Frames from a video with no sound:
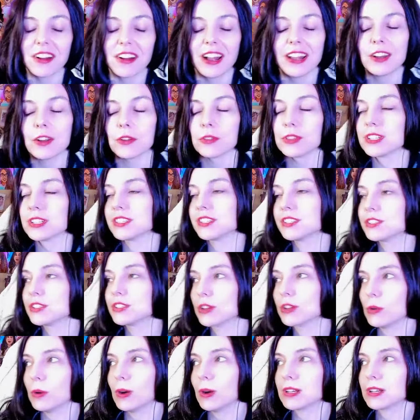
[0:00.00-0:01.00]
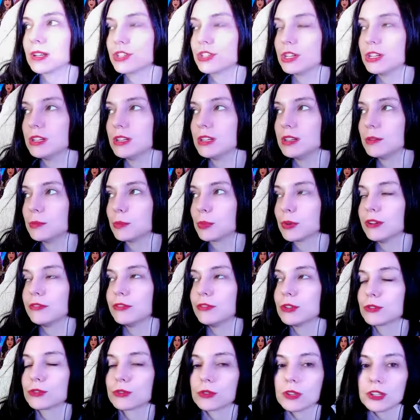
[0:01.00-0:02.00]
I know this is the Quan Chi
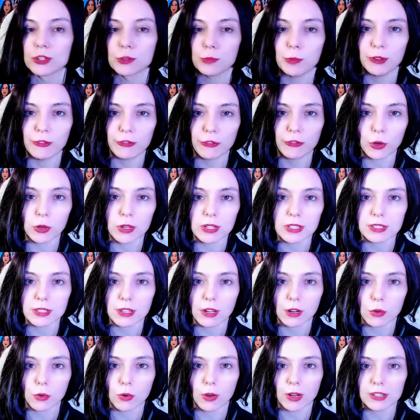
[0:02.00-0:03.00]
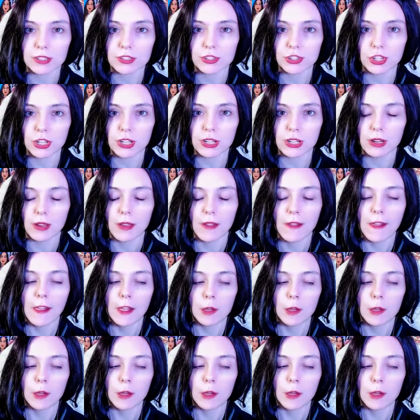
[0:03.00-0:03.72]
preview, so I should be focused on Quan Chi,